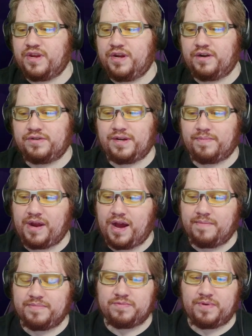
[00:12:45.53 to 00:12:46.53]

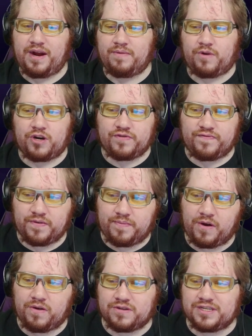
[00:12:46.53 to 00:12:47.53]
sometimes when I watch
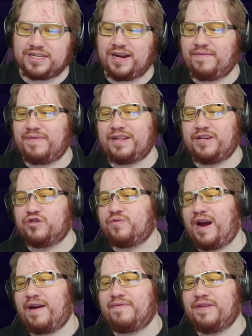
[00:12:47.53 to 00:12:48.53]
football stuff like the
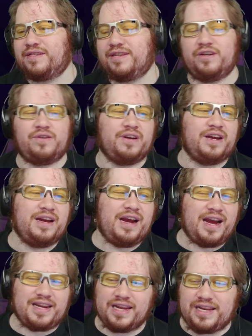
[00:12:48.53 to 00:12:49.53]
draft this year,
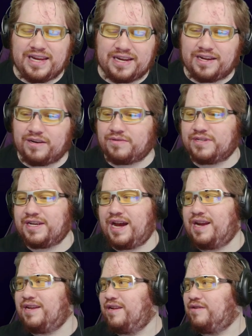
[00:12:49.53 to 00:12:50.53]
I did get a little
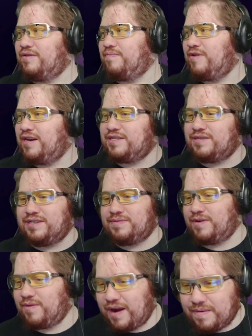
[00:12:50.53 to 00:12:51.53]
sad and a little depressed because
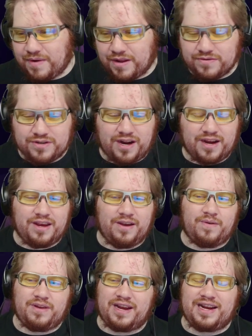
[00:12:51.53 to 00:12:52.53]
my grandmother's not here.
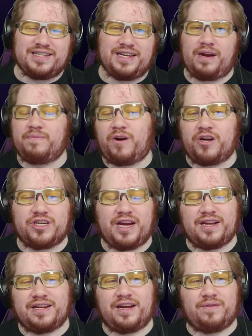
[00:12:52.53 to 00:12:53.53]
And like I said, I watched
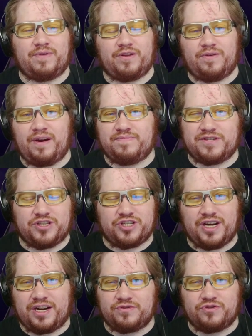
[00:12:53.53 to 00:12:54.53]
that together with her ever since she
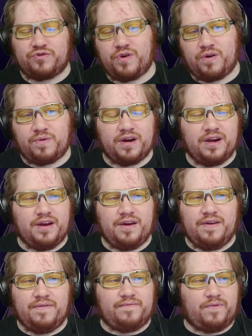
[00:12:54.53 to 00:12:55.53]
had her stroke
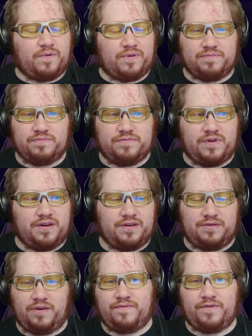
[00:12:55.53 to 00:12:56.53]
for
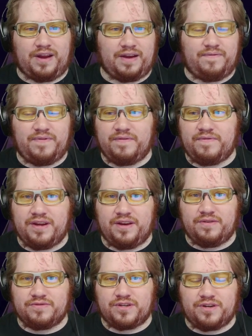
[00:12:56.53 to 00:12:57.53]
like 15
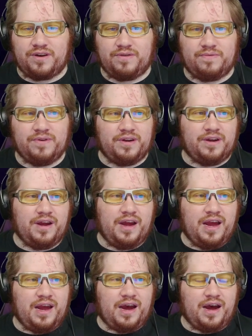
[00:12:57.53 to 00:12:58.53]
years ago,
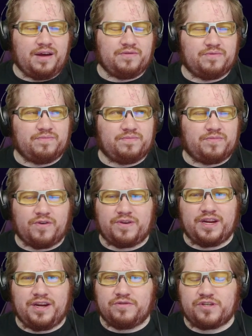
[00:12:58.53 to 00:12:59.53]

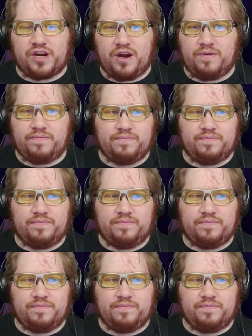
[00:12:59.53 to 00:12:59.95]
13 years ago.